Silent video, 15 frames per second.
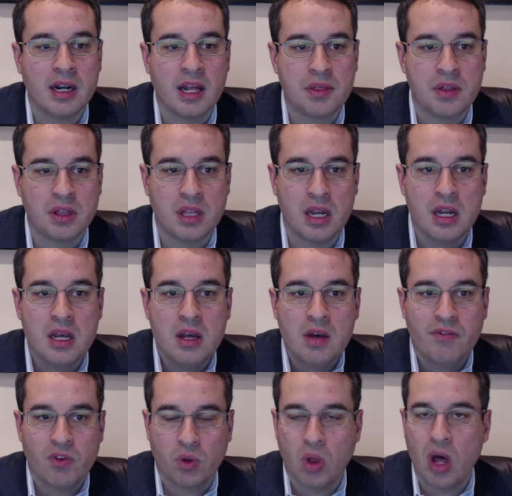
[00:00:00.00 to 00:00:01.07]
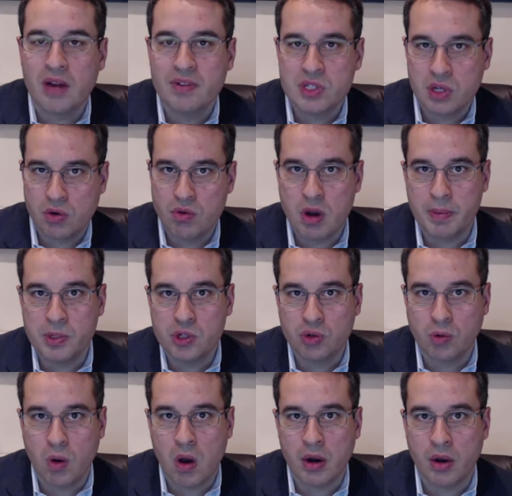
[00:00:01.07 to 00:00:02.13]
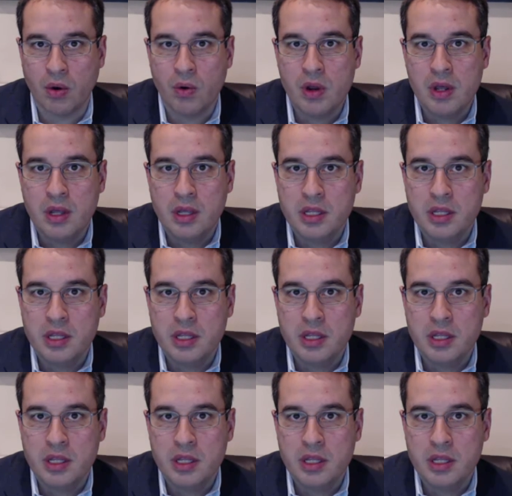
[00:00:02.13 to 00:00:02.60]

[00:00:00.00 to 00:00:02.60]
And I think that for a lot of us that grew up in Toronto,